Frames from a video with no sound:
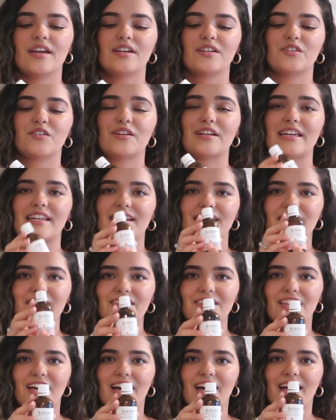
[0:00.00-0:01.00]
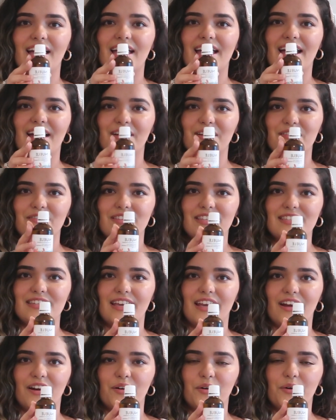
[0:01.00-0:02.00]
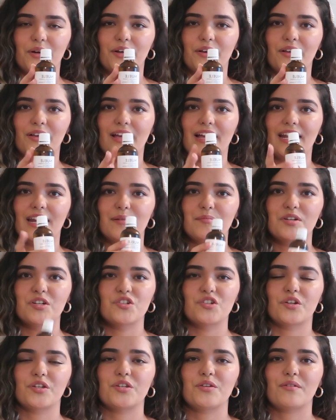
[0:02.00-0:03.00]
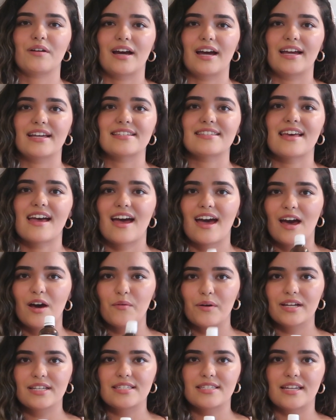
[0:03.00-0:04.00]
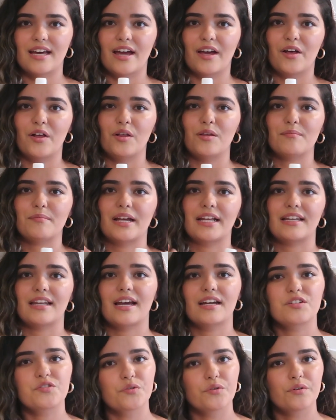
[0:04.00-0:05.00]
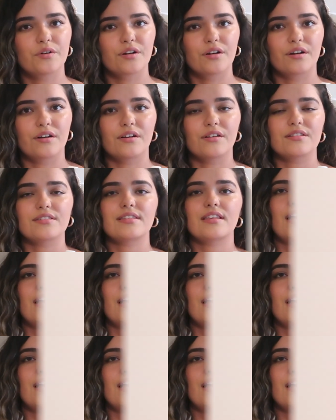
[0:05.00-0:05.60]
you're getting a lot out of this hair oil, and I'm gonna show you guys how I style my natural curls.